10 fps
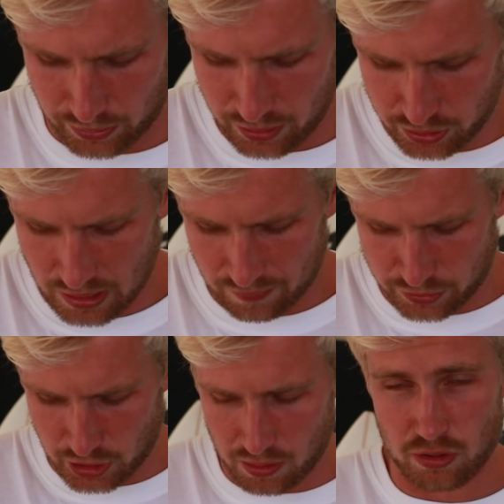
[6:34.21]
We used to
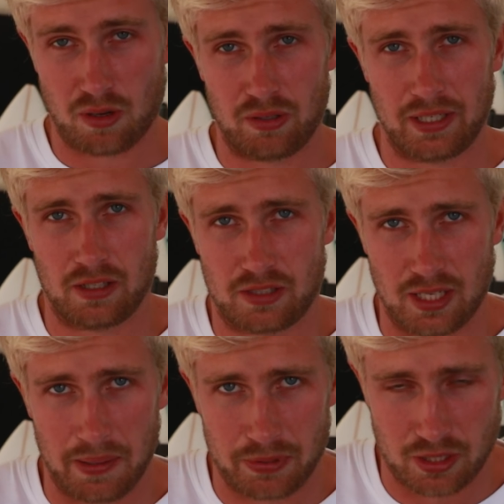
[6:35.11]
have channels only in the
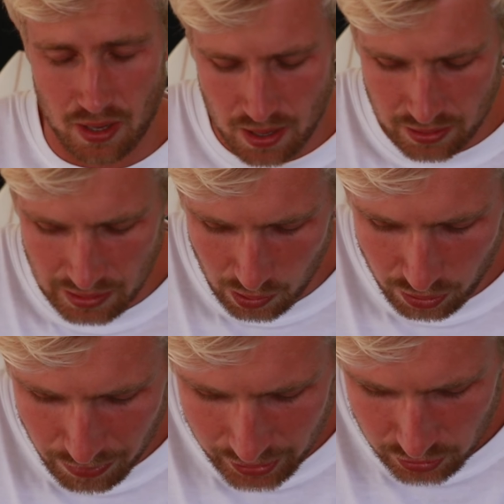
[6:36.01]
tips. Now
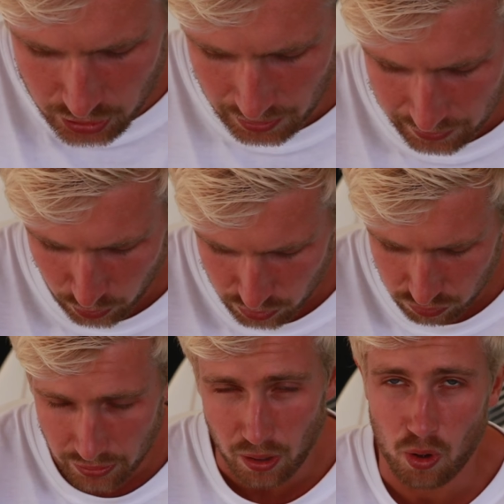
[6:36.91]
we make the channels
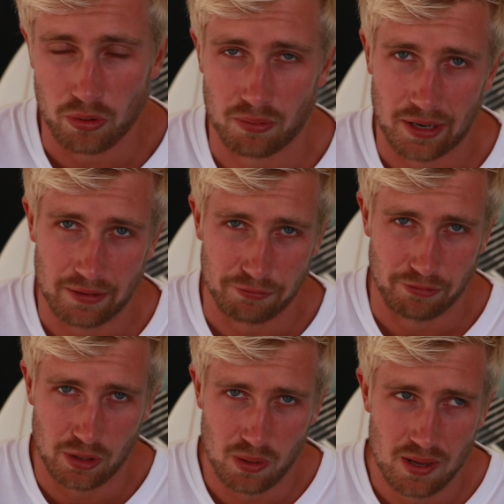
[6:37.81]
run all the way
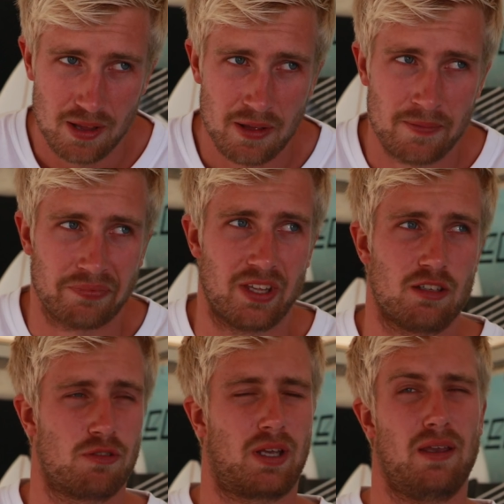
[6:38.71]
through.
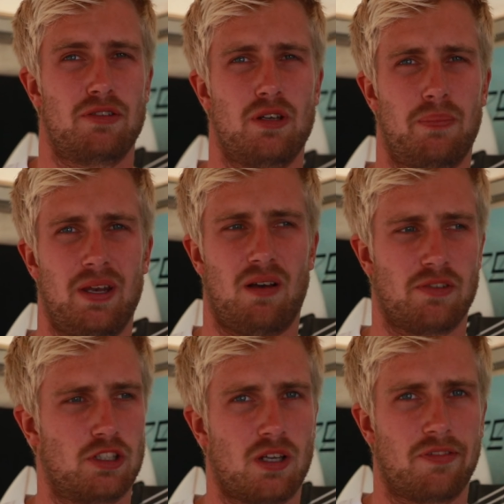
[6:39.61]
This gives you a bit of
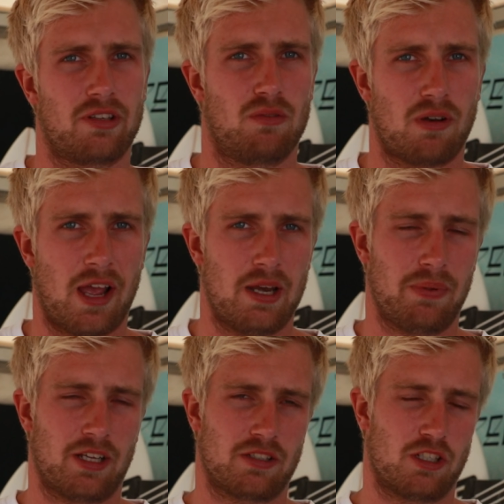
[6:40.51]
a softer ride
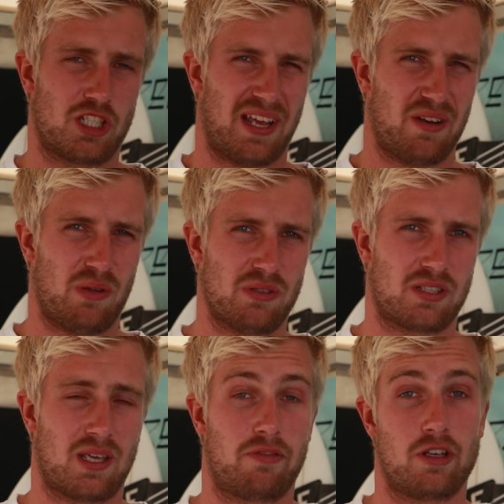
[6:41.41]
because the
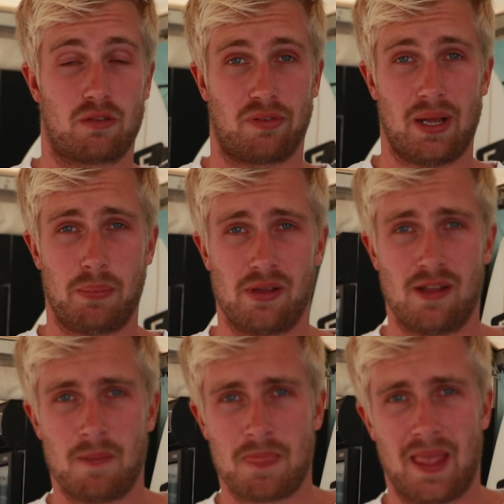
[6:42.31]
channels give you grip
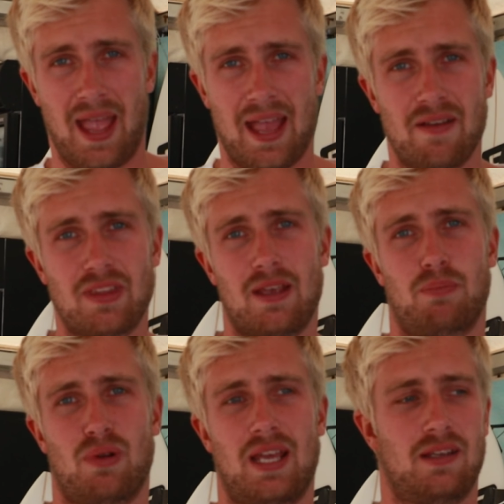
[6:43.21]
and they
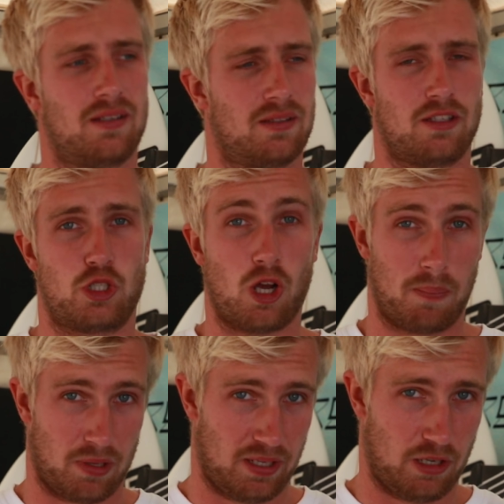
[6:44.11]
break the
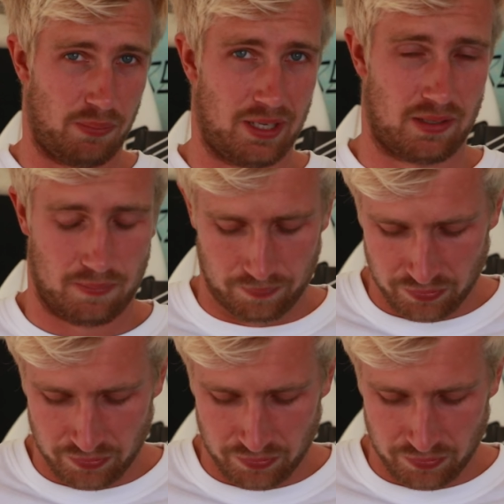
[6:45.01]
chop a little bit.